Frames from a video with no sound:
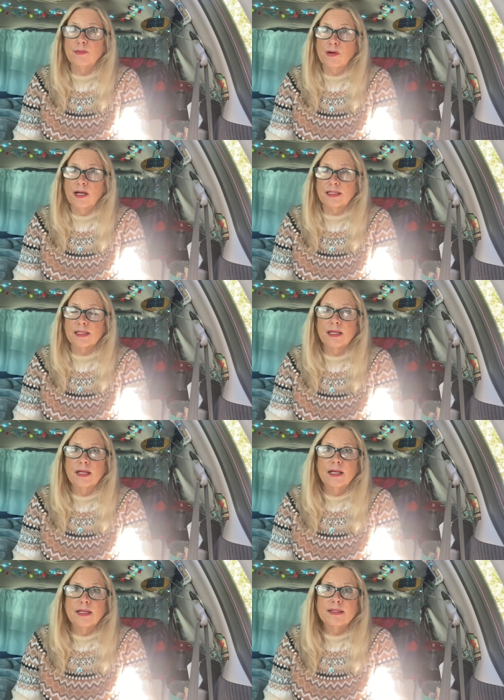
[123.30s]
watts.
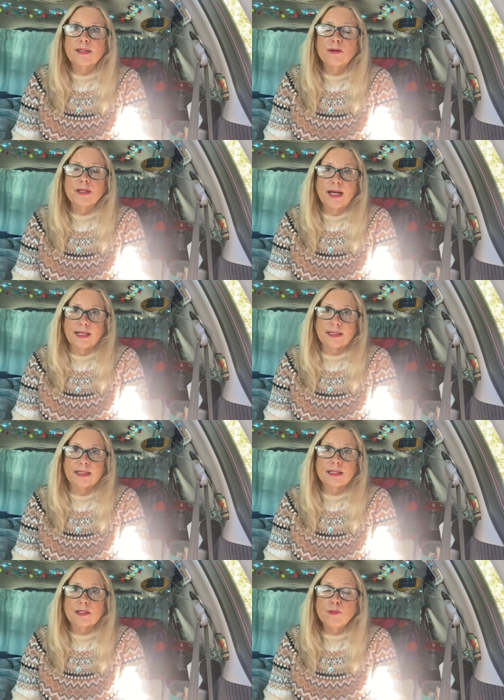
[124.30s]
So yes,
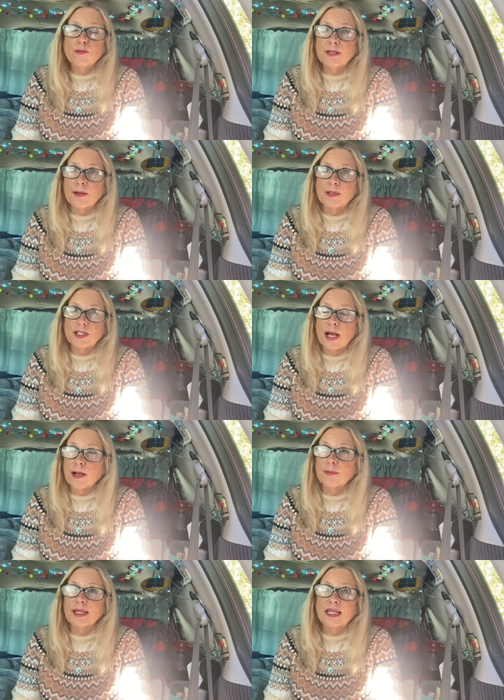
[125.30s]
it does pull down my
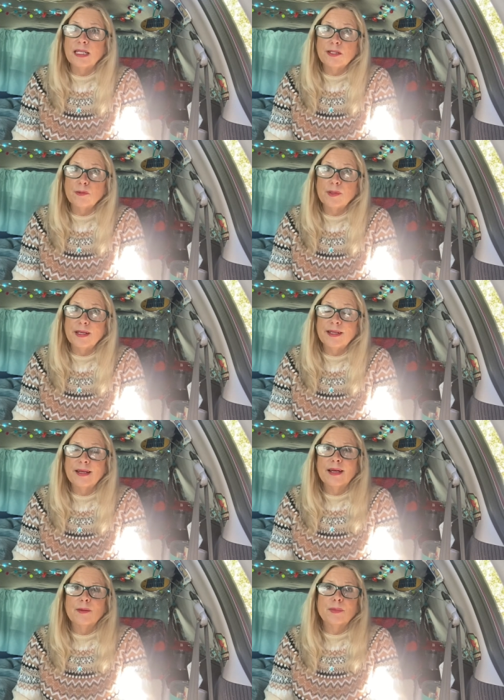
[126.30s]
Jackery a little bit,
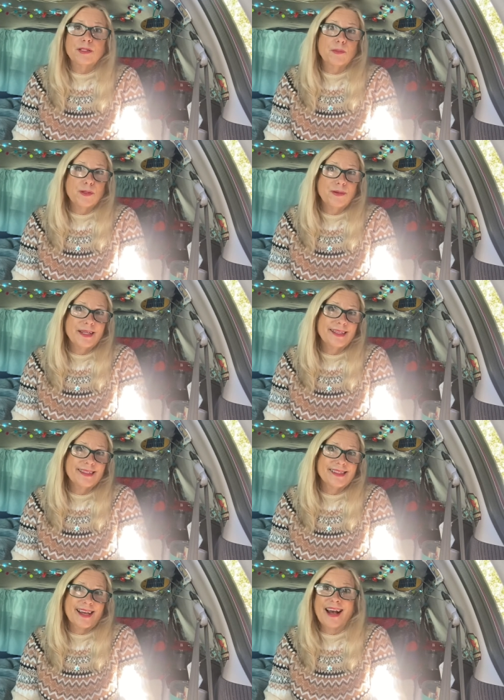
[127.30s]
but the beauty
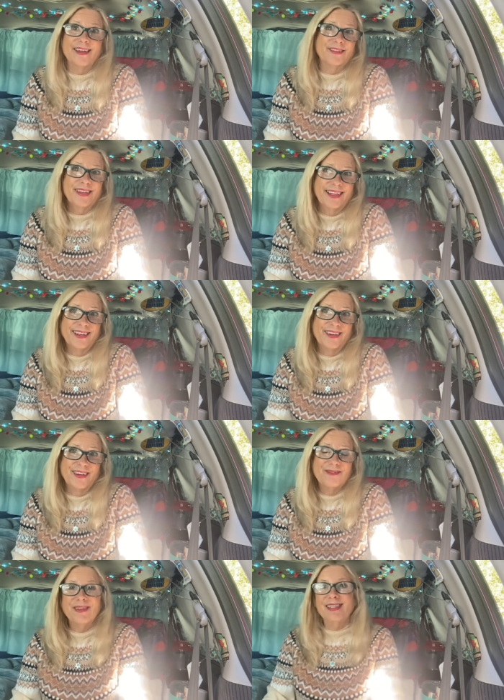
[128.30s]
is I don't care
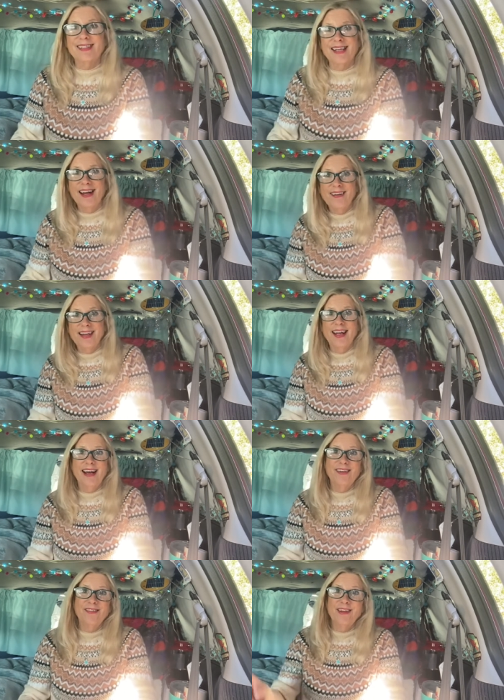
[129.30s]
because now I
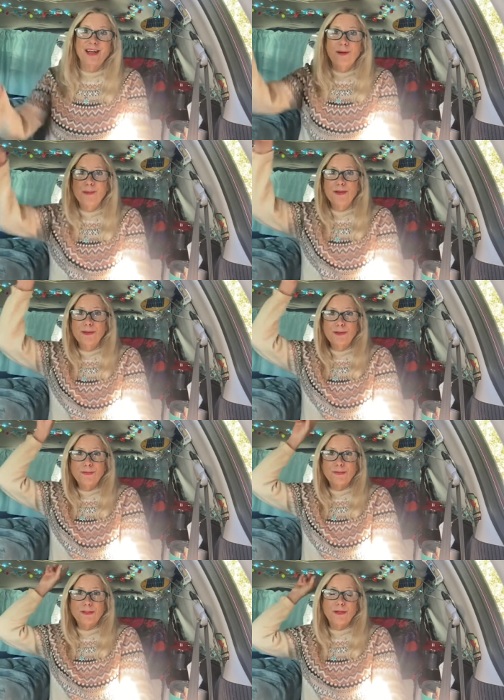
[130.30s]
have a
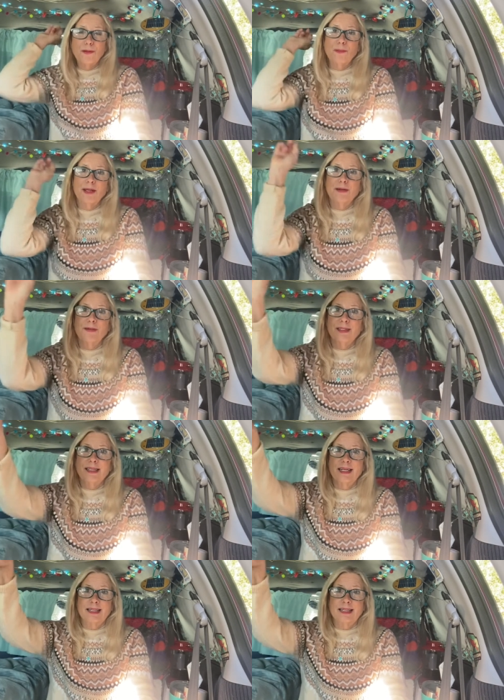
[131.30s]
beautiful solar panel that's getting